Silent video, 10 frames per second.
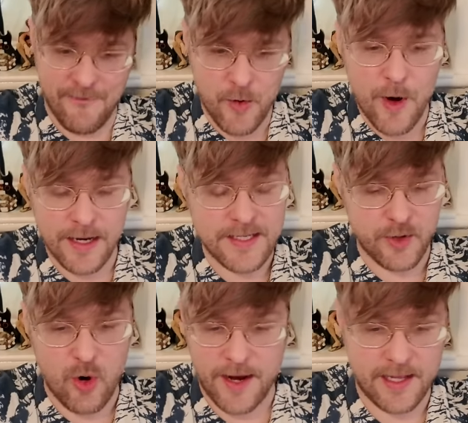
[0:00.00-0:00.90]
everyone is
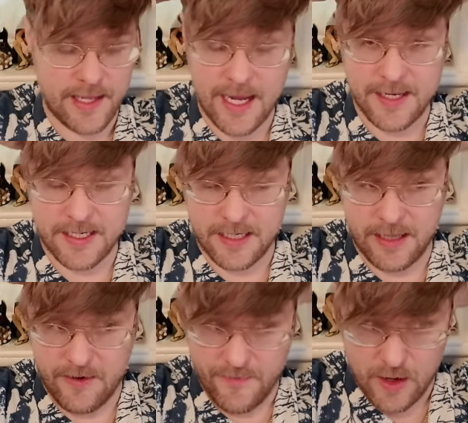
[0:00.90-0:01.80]
chronically addicted
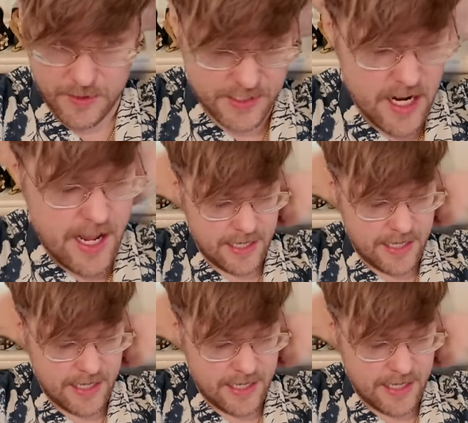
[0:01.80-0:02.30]
to their phones.